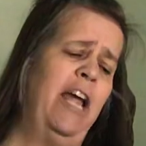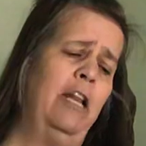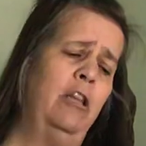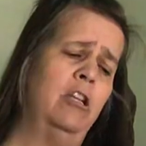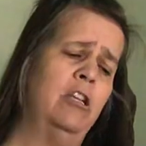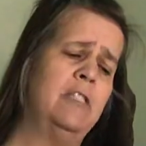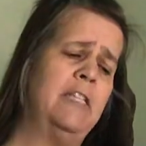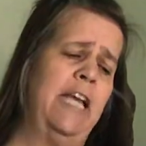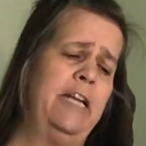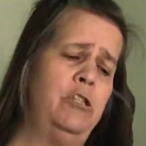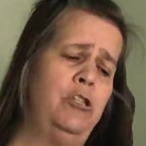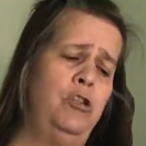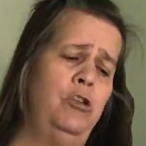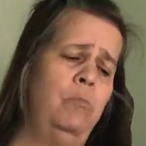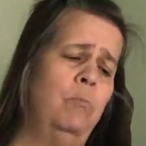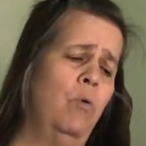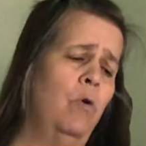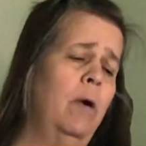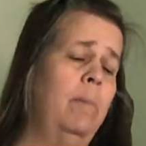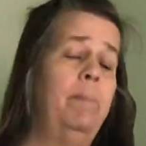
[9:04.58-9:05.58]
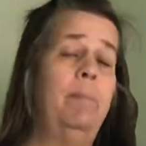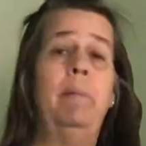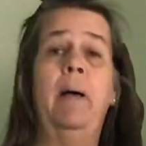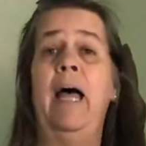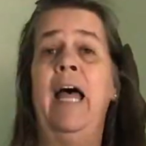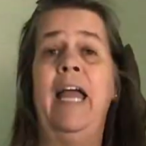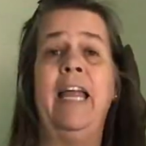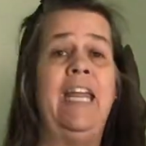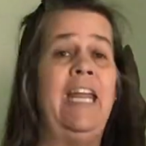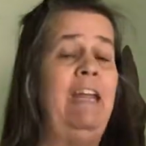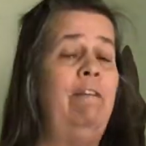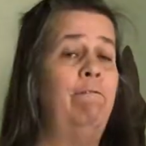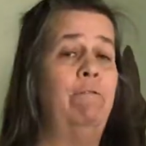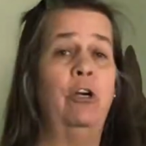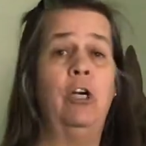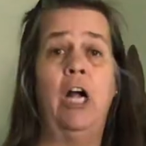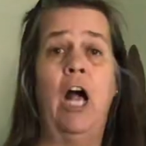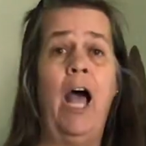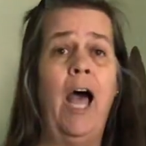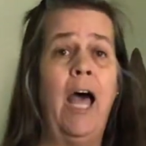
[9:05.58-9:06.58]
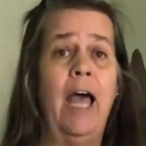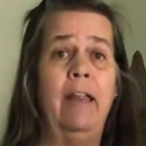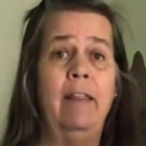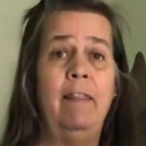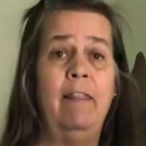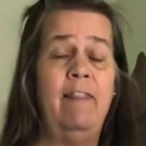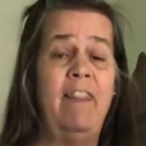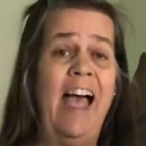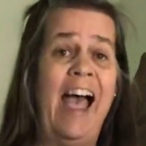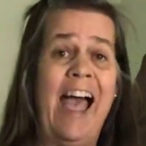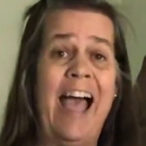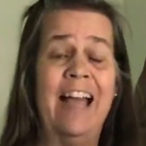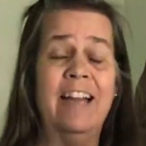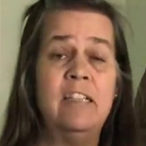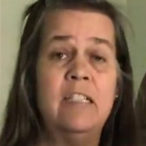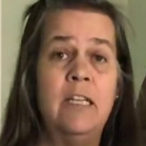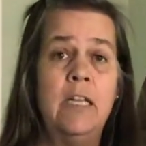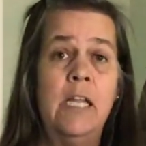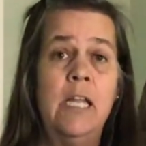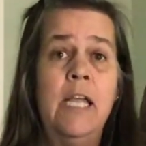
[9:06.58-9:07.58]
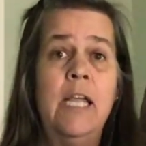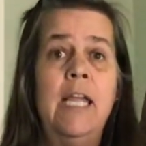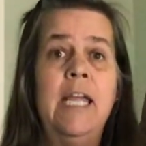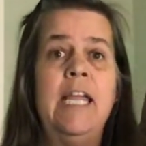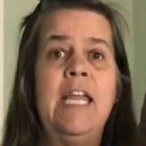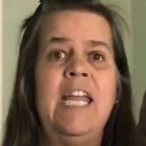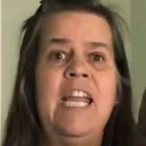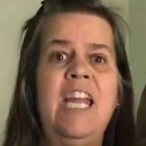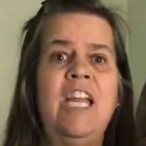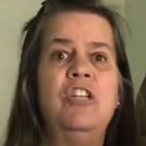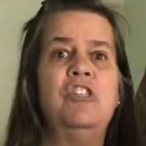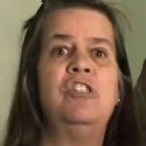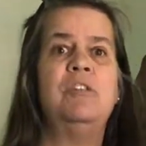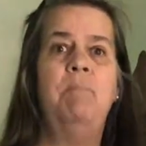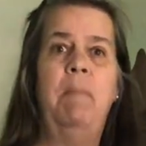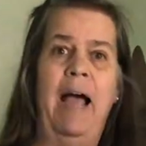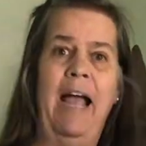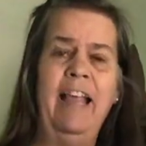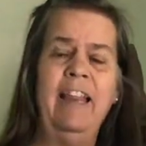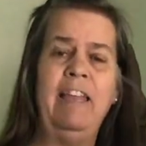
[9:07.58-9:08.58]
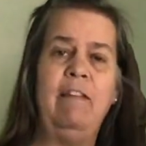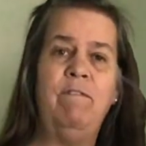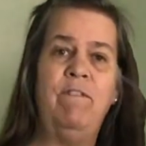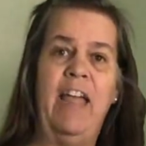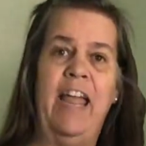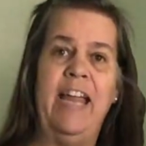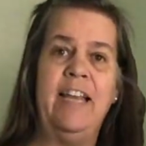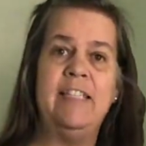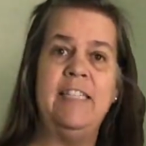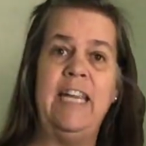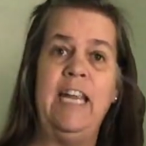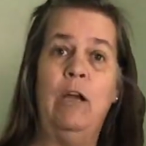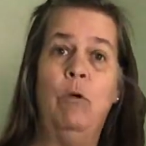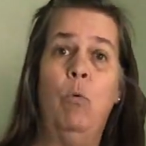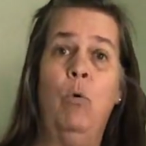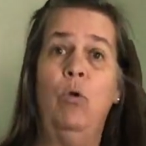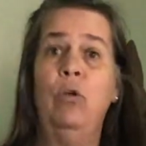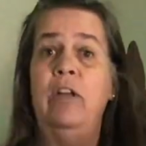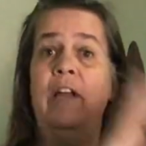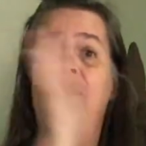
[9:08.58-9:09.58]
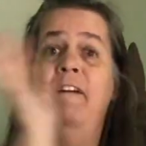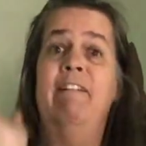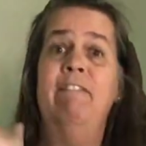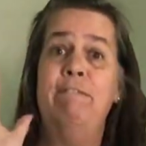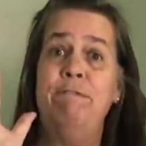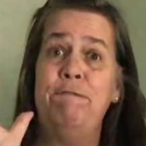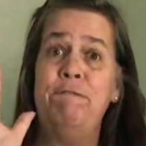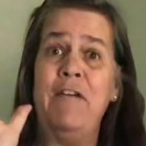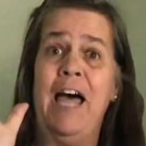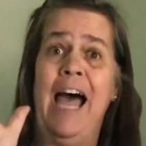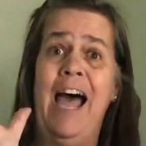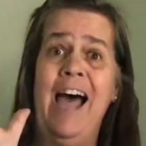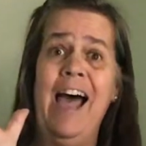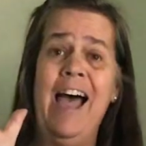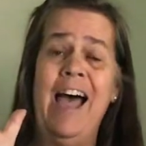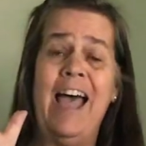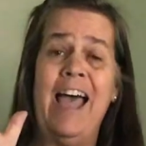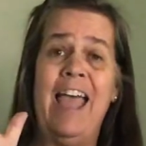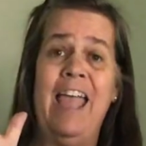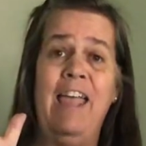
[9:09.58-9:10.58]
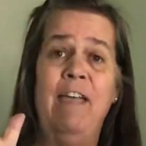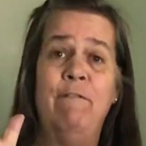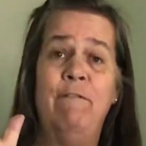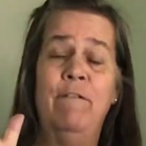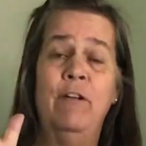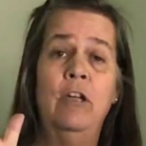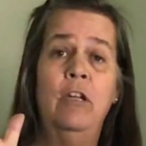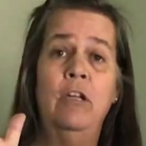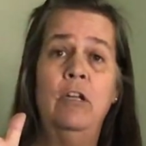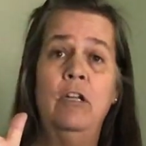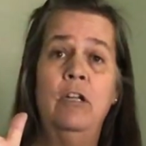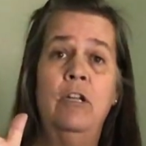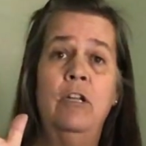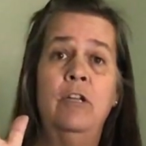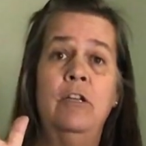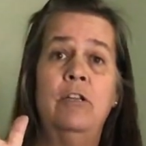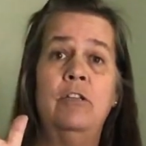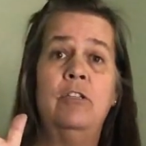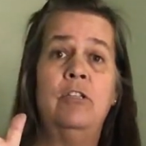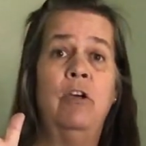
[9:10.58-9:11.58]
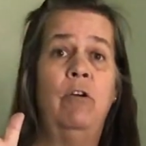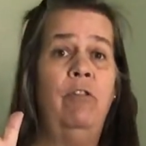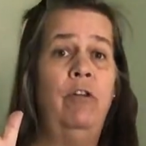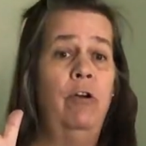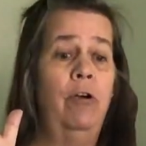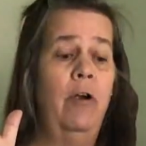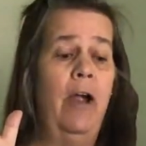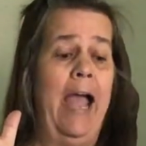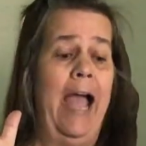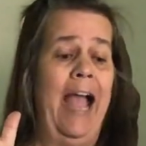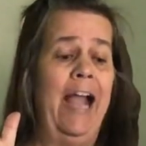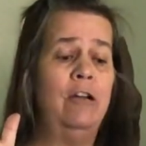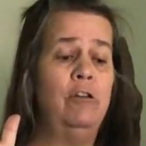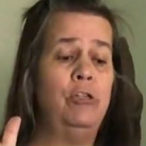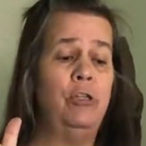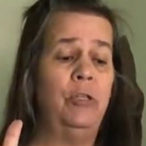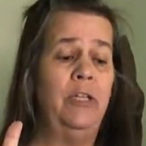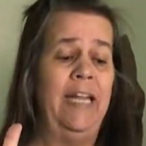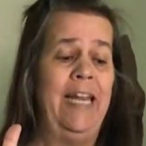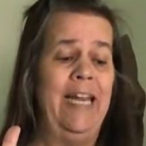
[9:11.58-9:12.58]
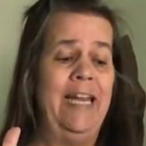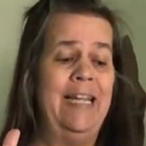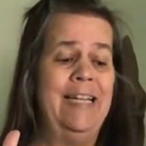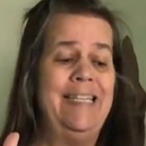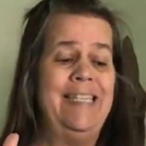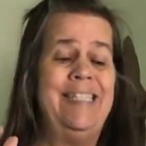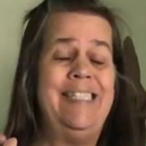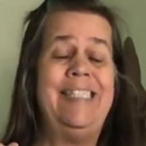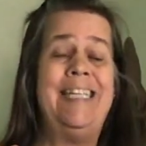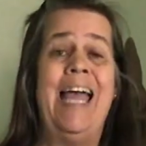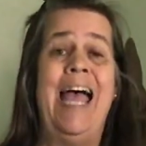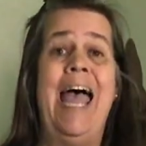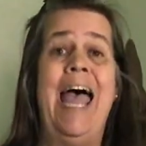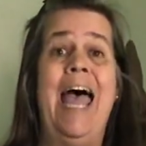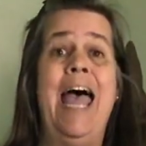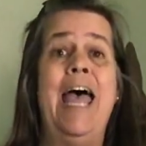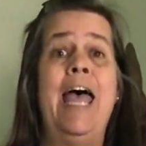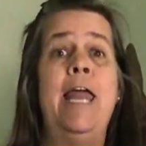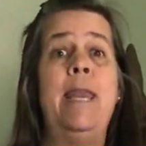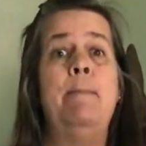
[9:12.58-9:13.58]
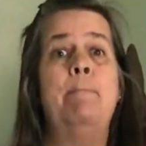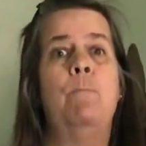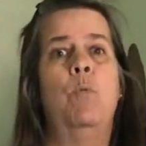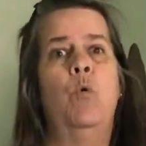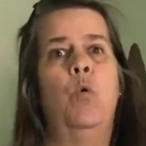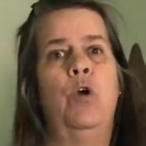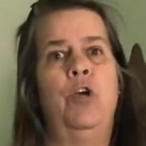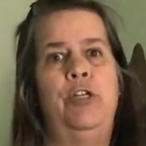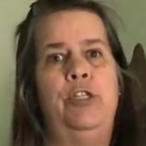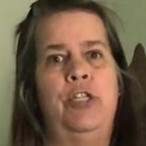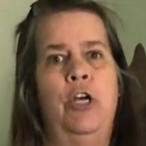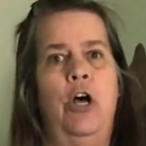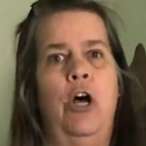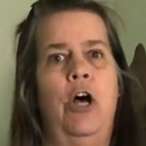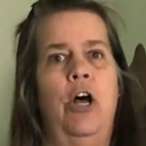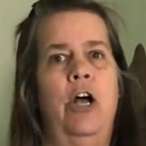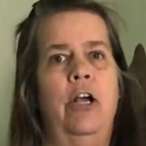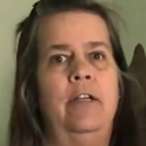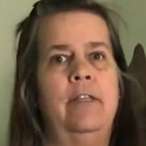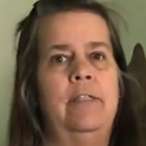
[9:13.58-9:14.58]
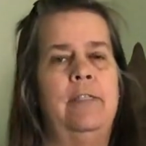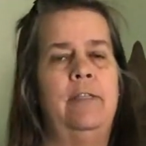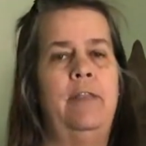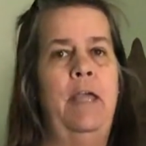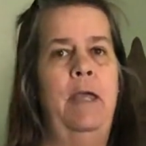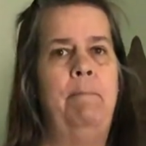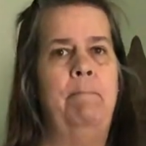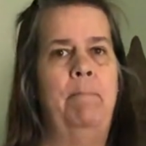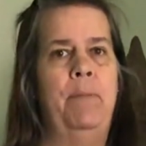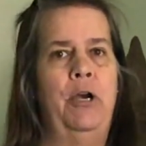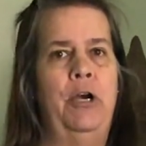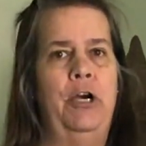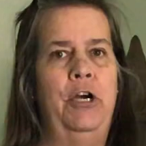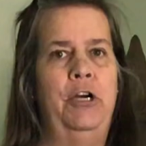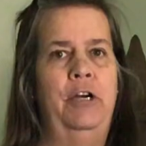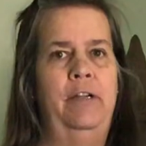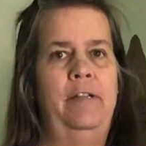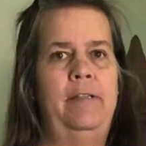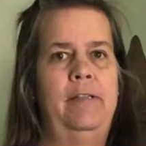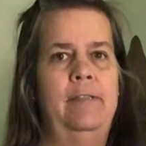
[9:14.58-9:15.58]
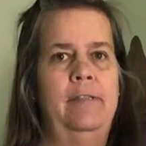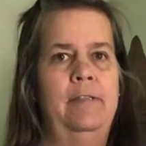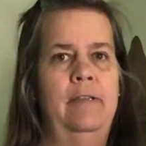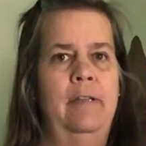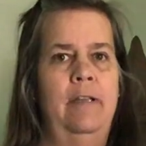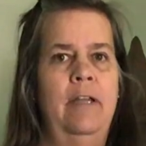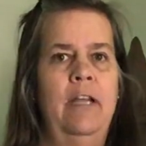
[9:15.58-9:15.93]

kind of looks like 2 more, but he forgot that each smiley face equaled 5. So there are actually 10 more dogs than birds.